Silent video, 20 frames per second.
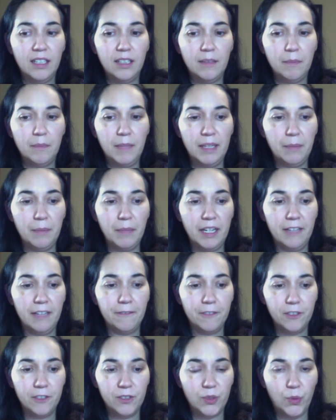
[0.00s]
made my
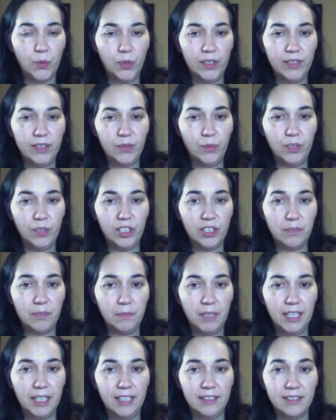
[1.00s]
first quilt, which
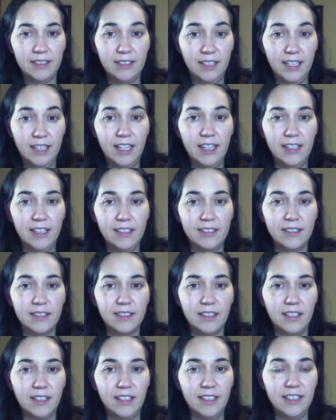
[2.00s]
my son has
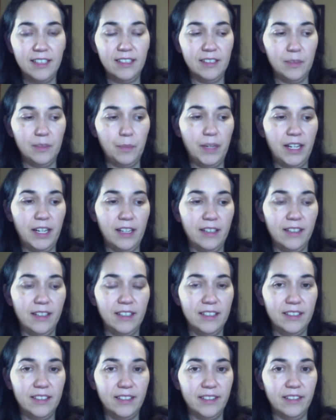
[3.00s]
on his bed
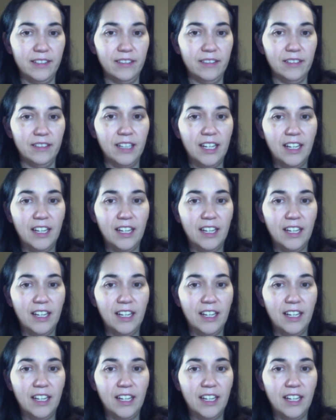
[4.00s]
until